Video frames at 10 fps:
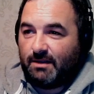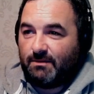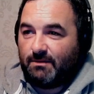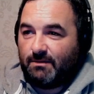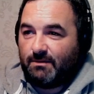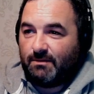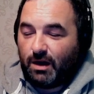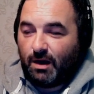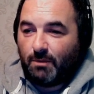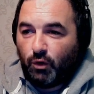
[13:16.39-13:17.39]
Jurgen
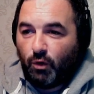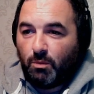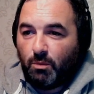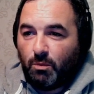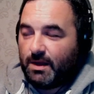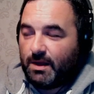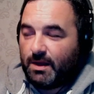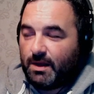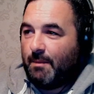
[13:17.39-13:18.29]
Klopp done with him.